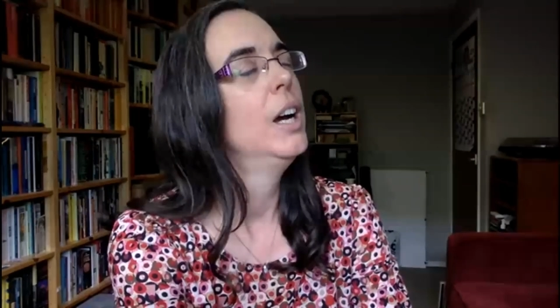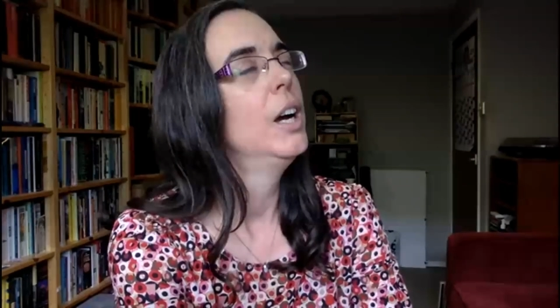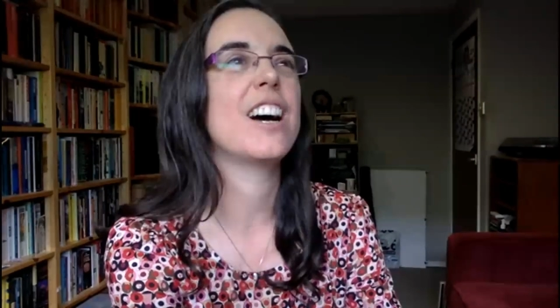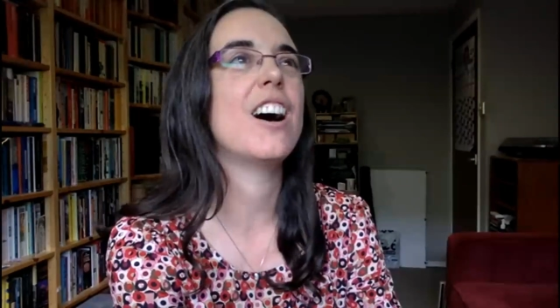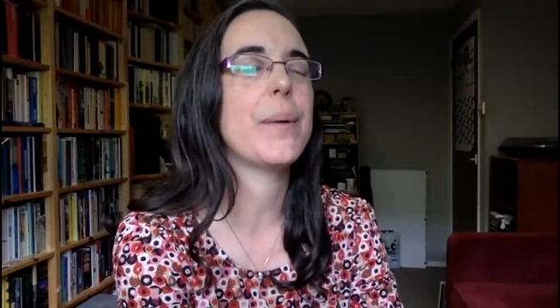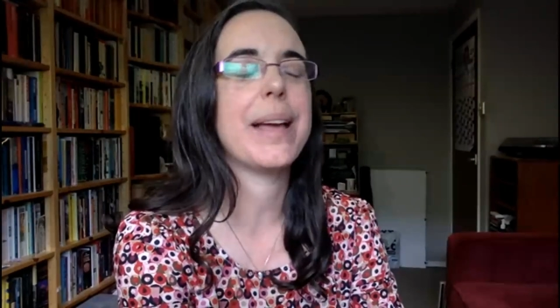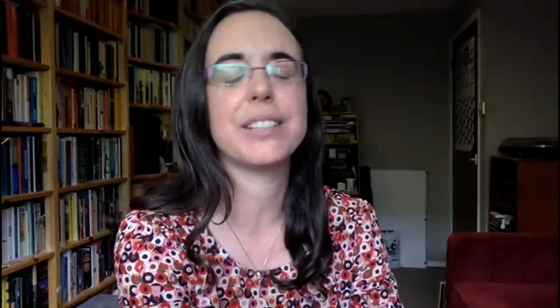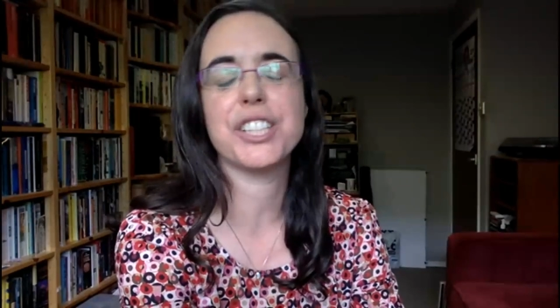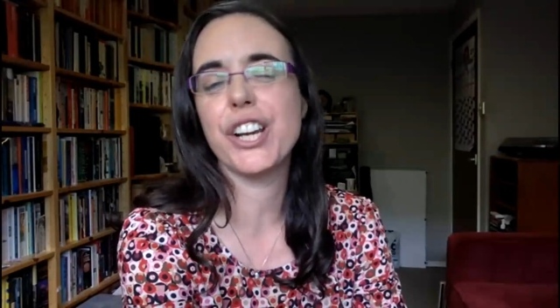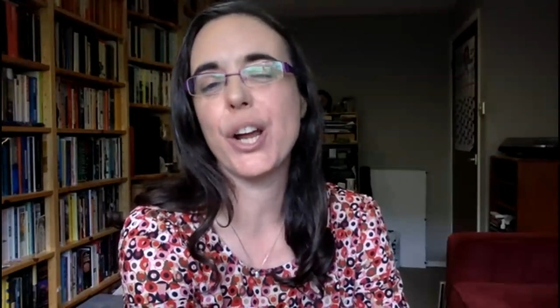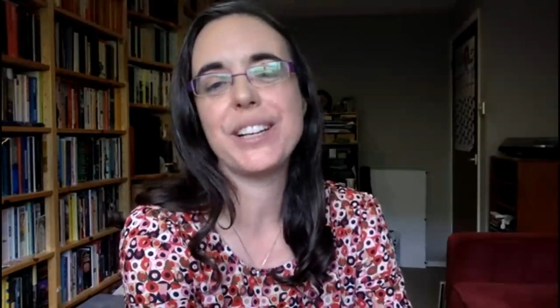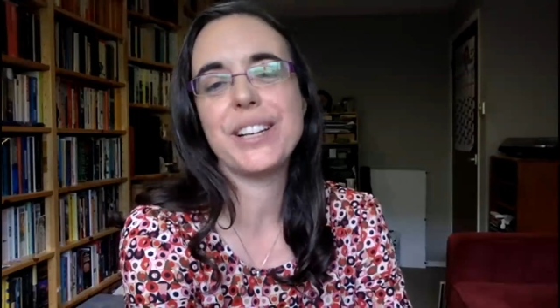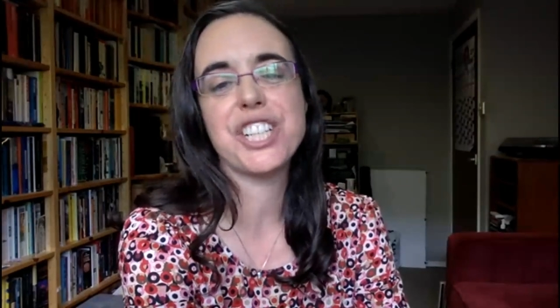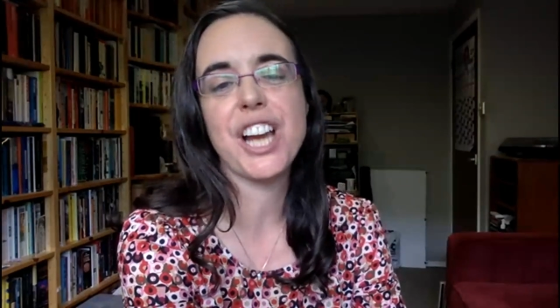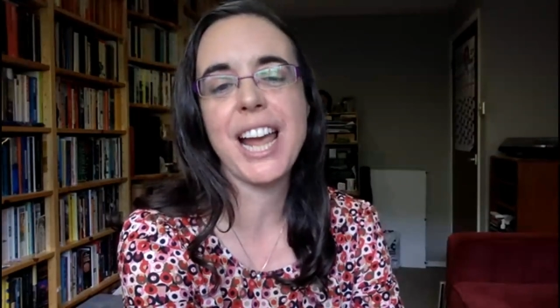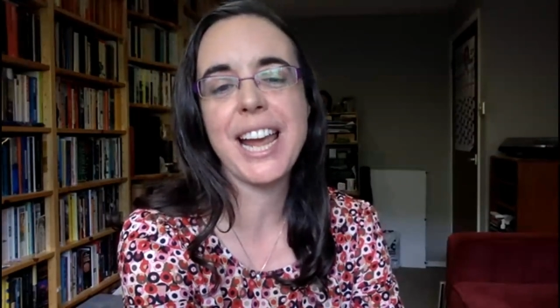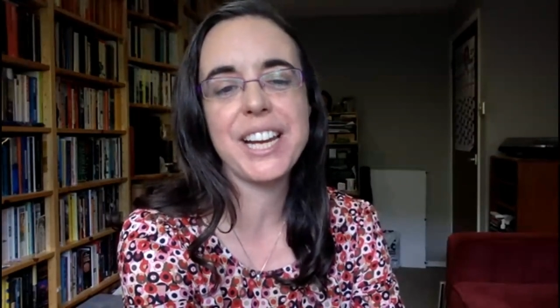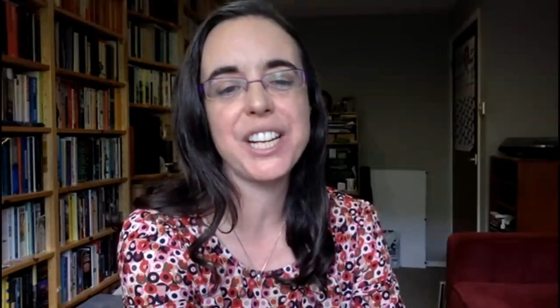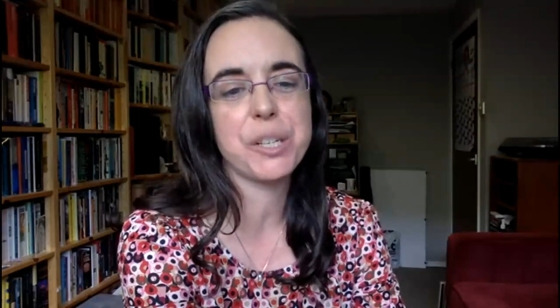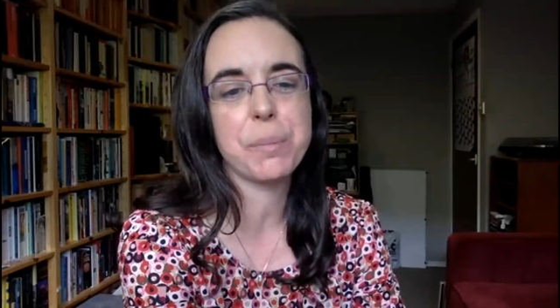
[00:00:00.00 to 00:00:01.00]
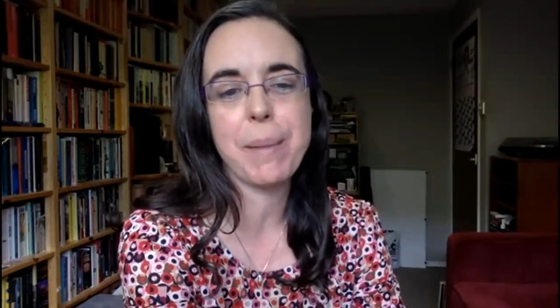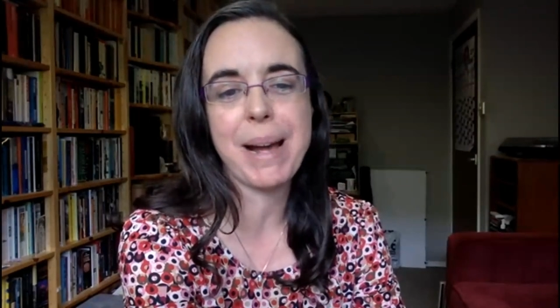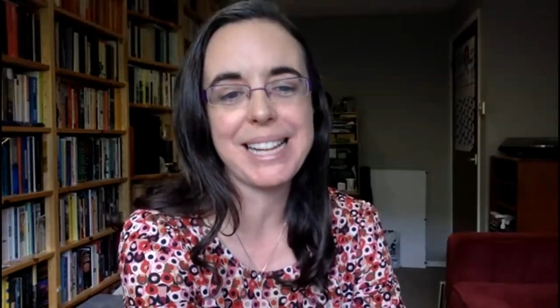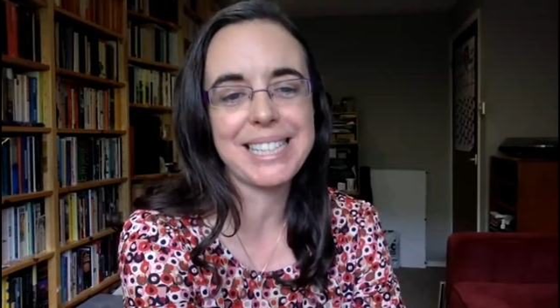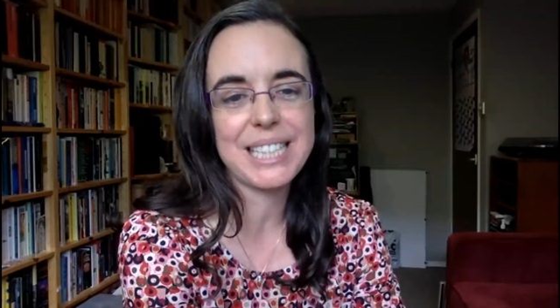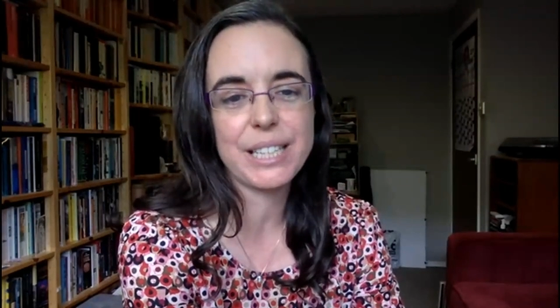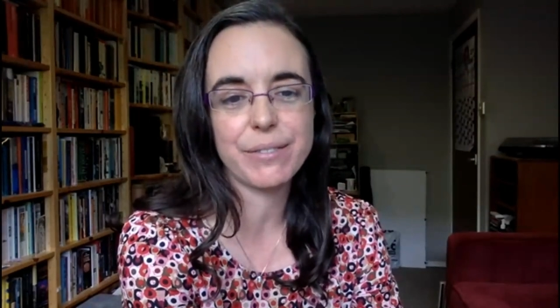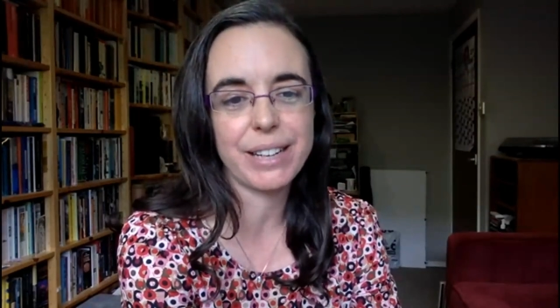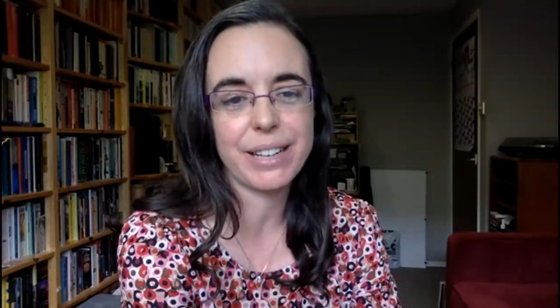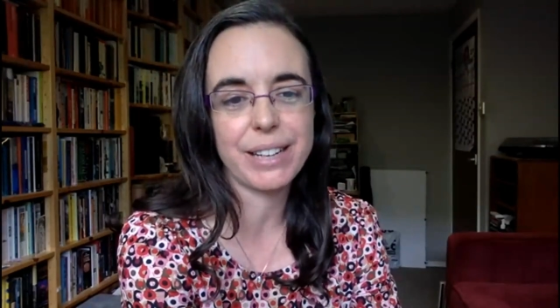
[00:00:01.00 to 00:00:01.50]
hard to know.
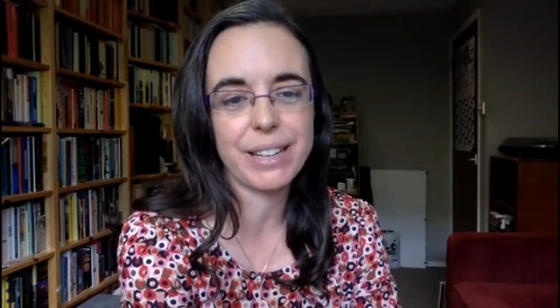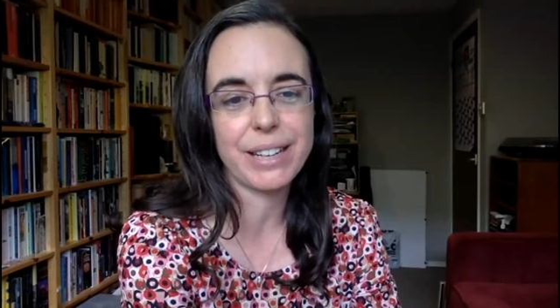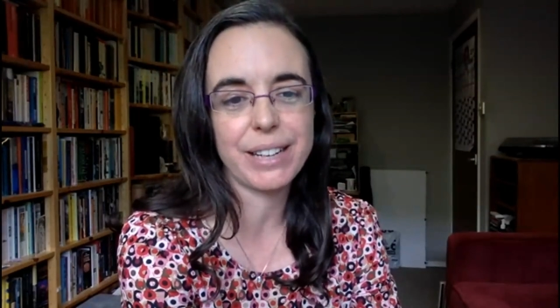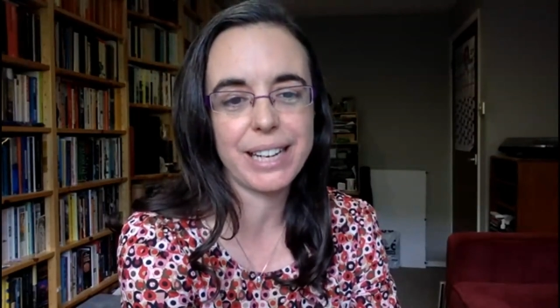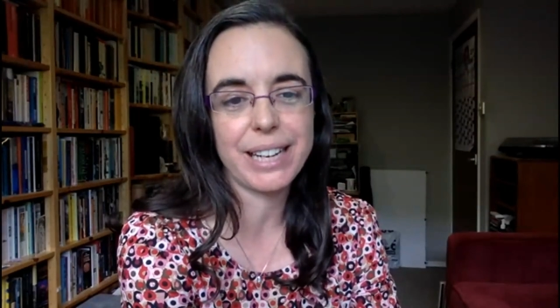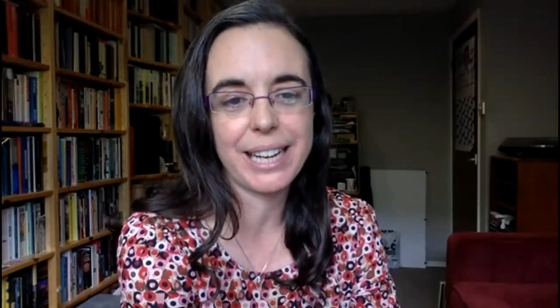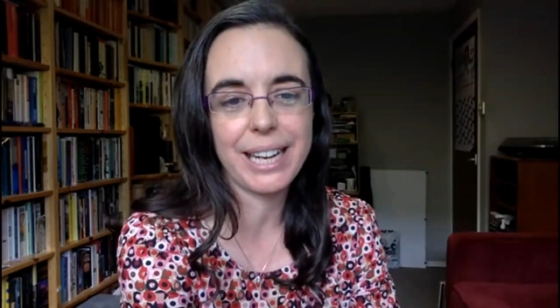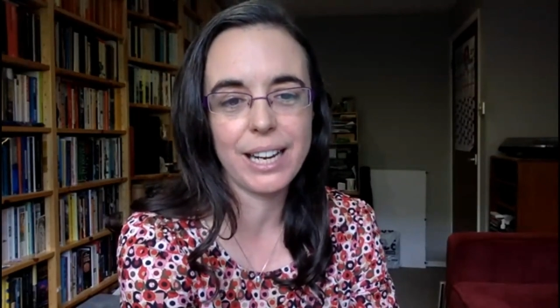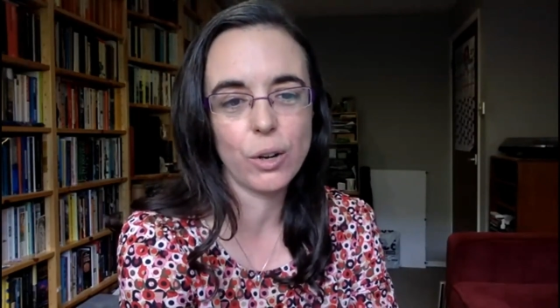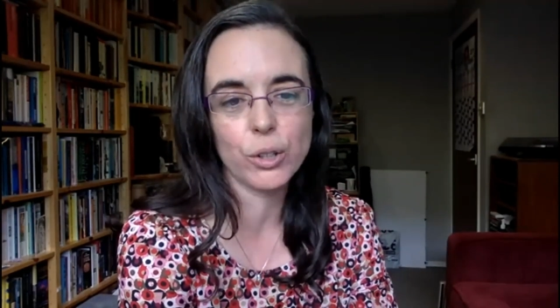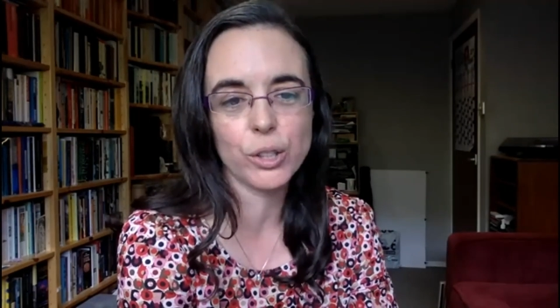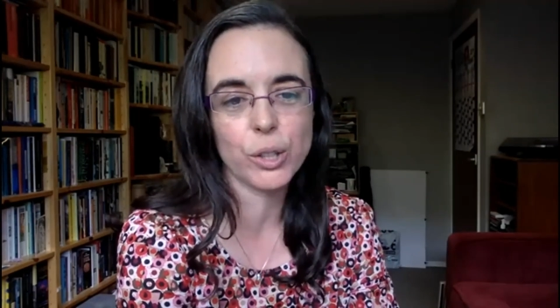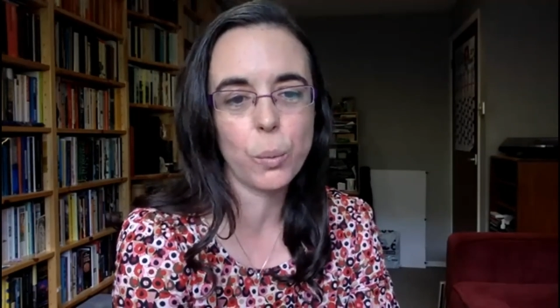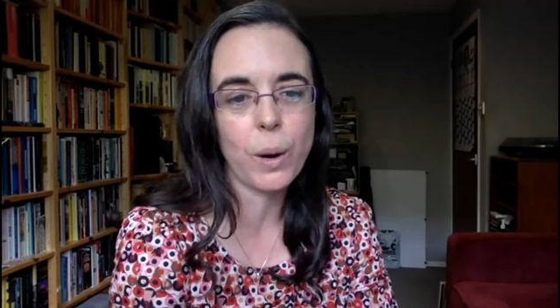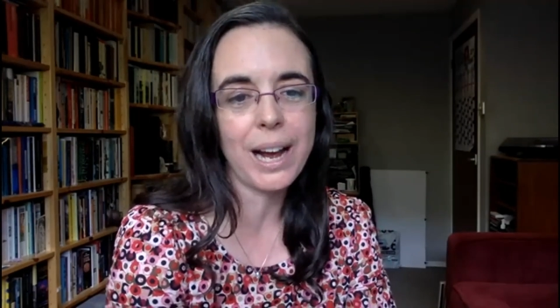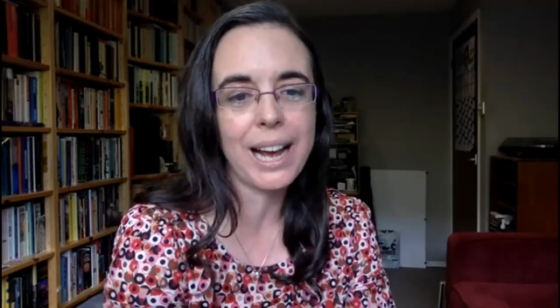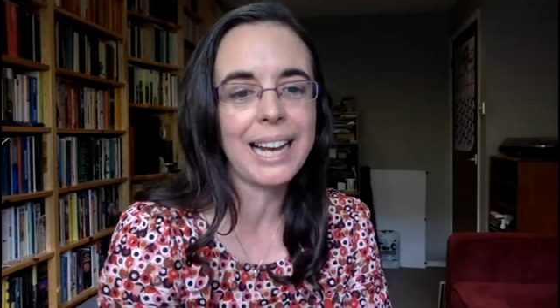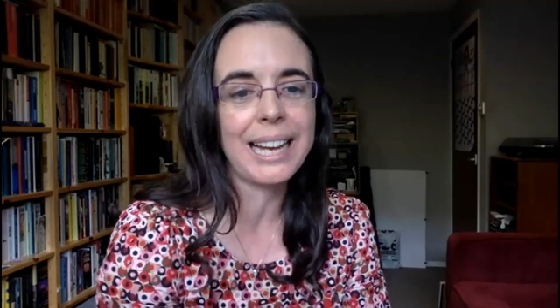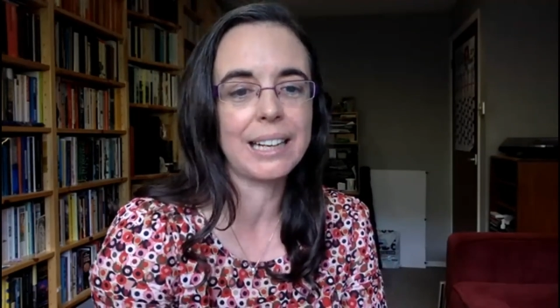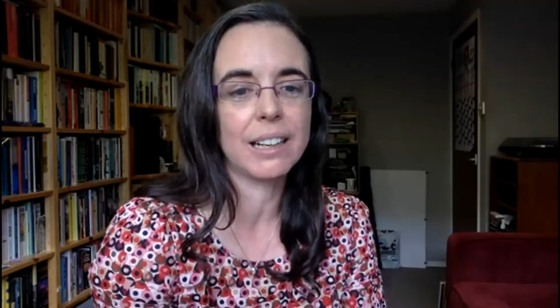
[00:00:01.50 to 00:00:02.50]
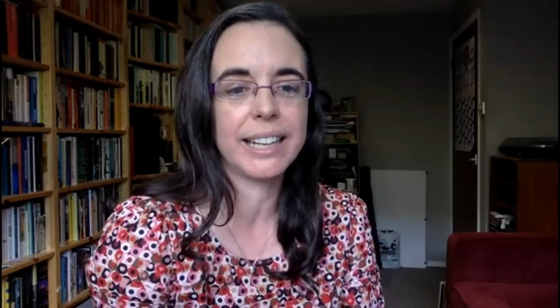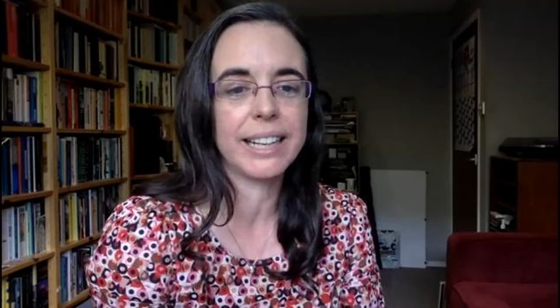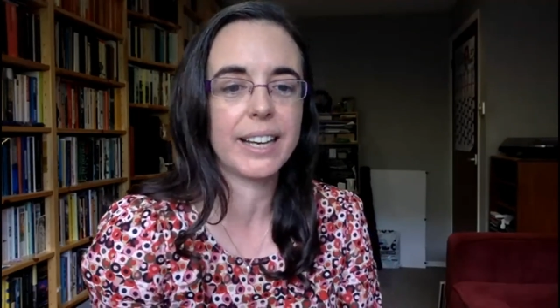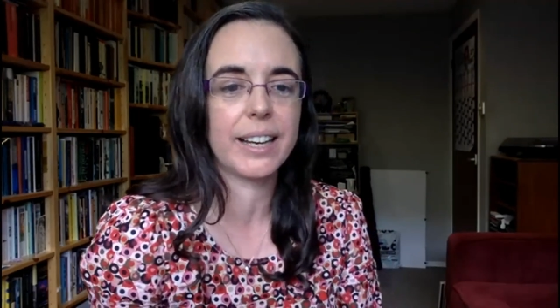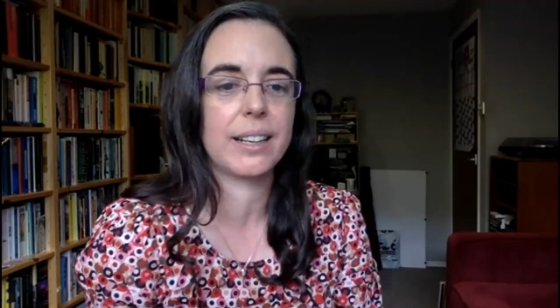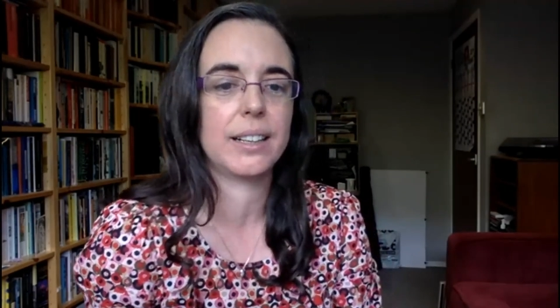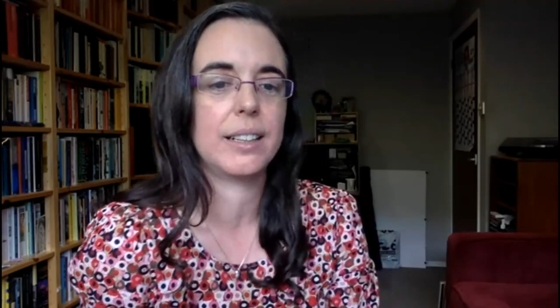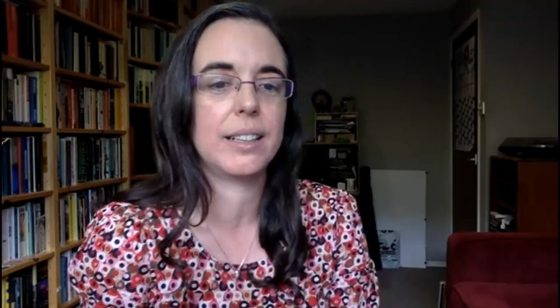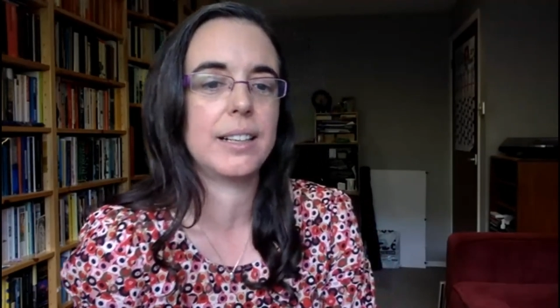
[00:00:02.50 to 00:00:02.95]
It changed massively along the way.